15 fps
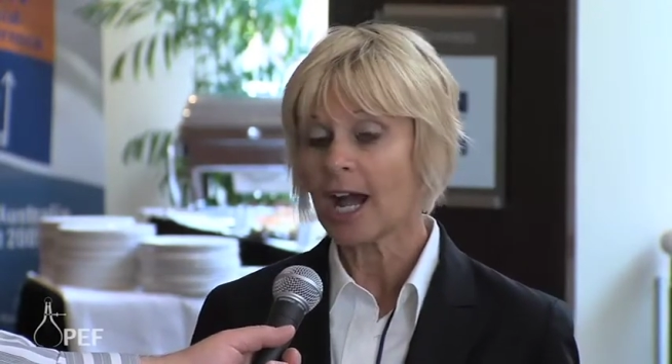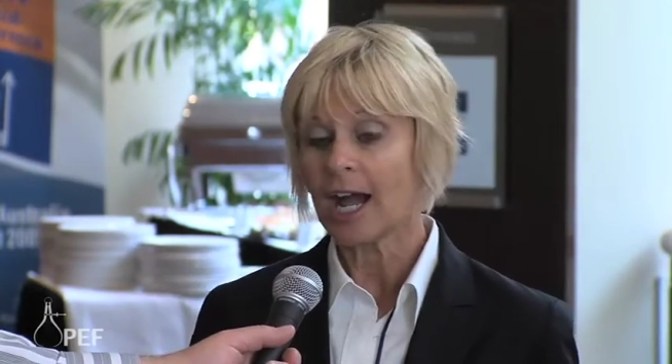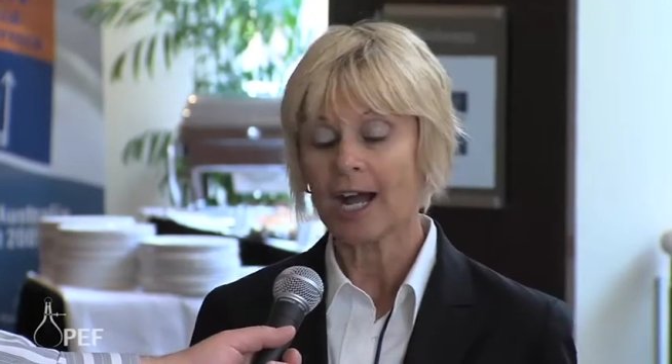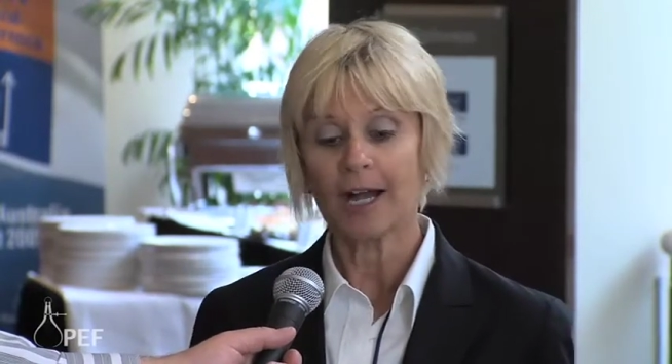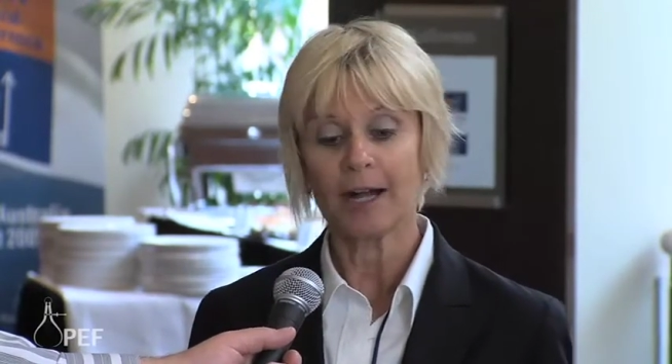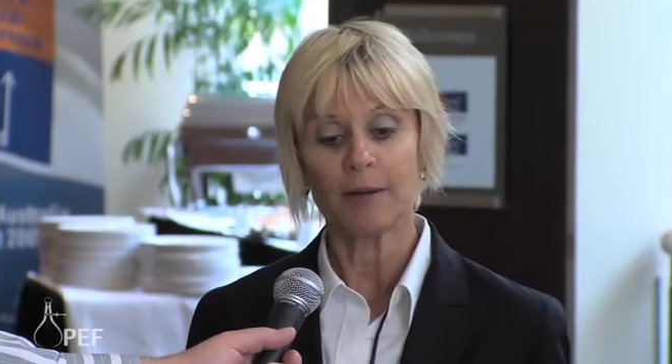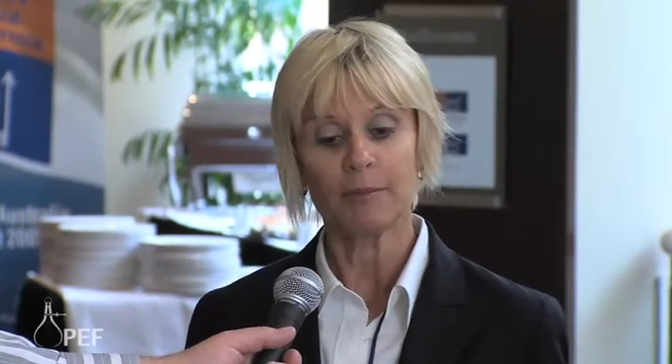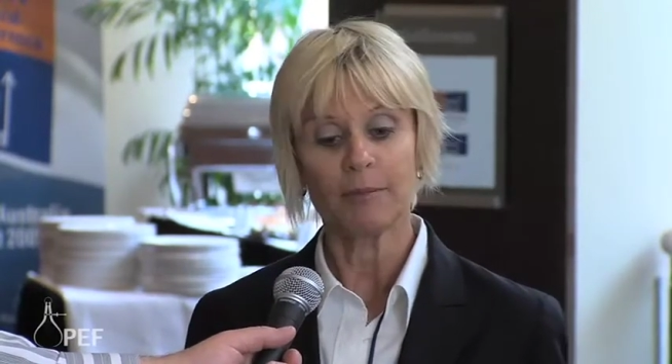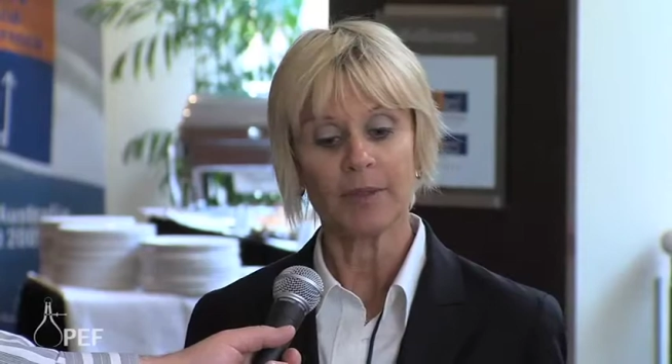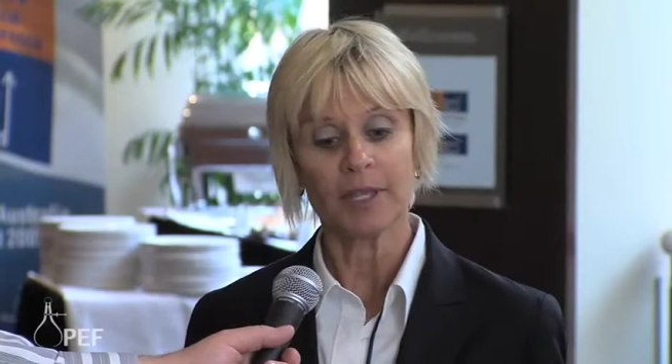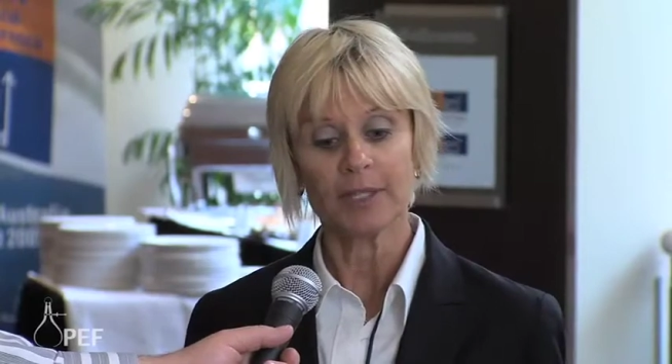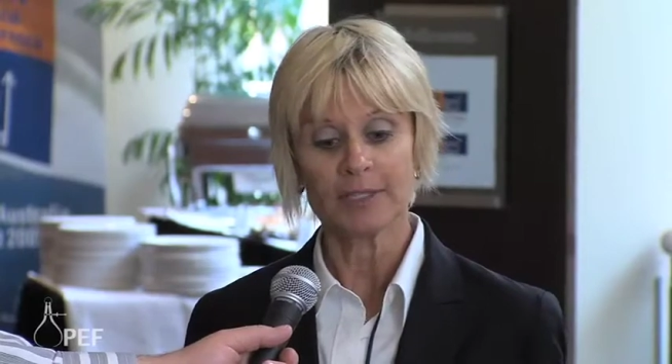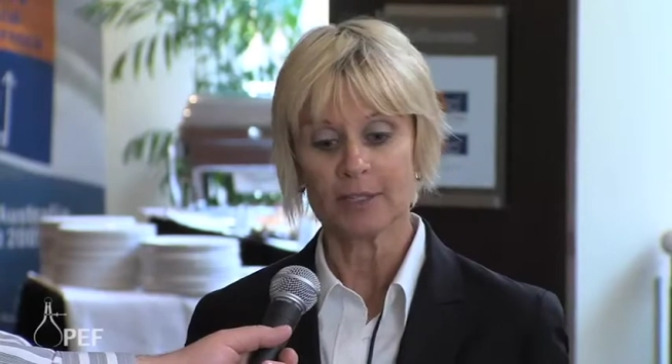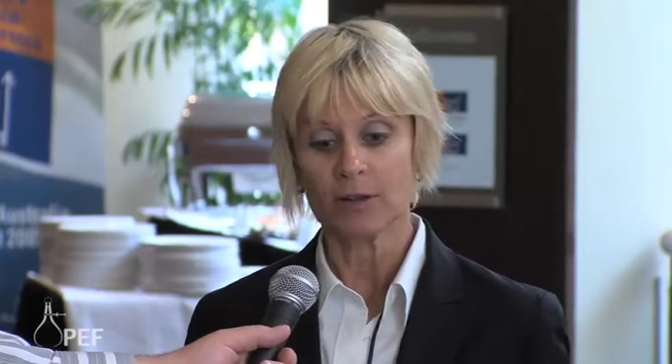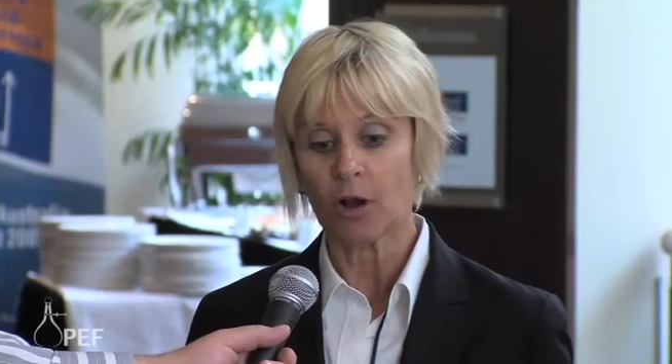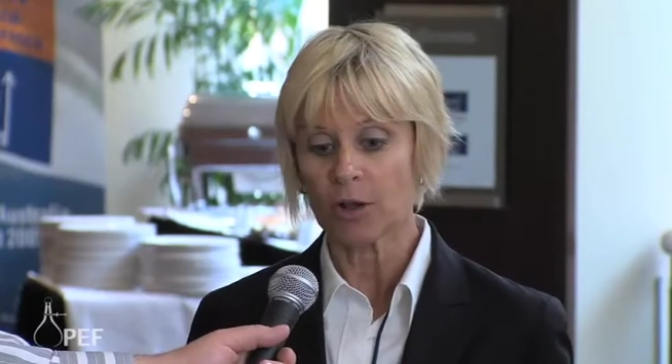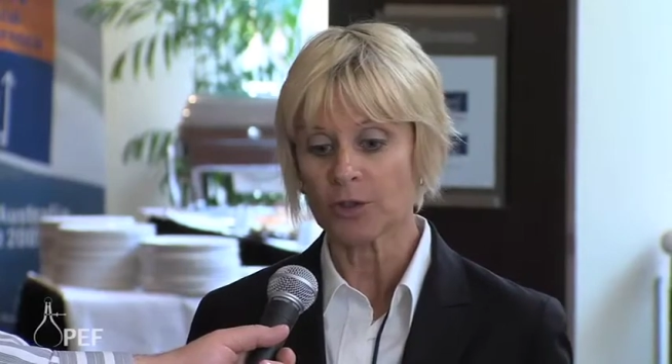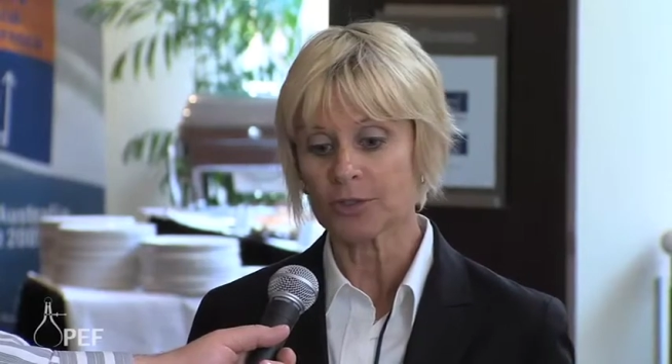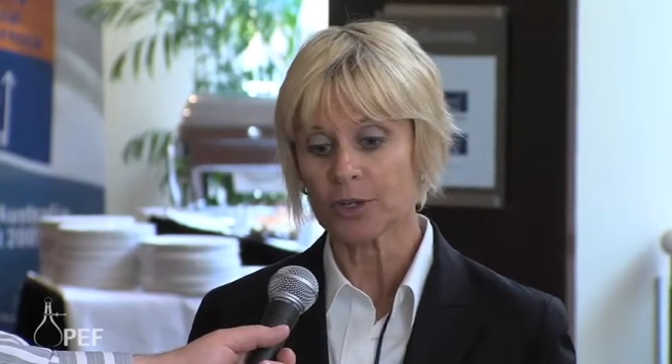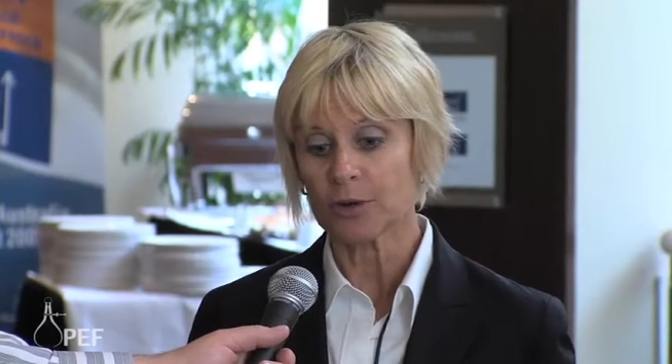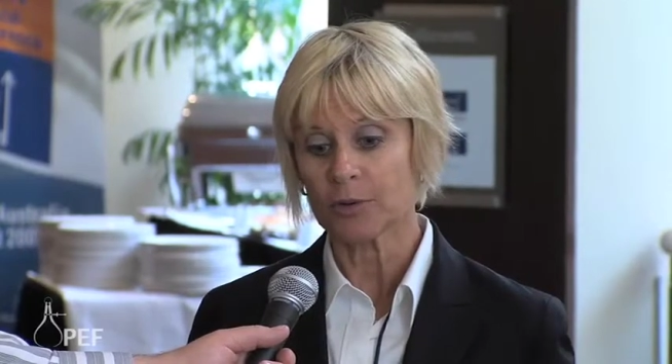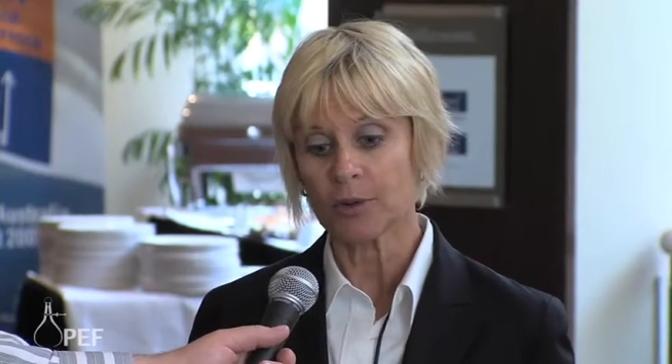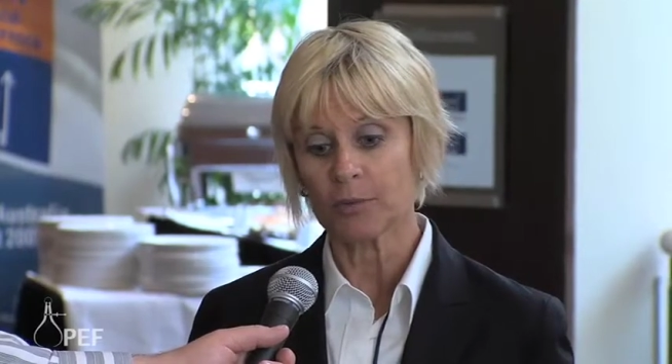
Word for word: Um, um, it's also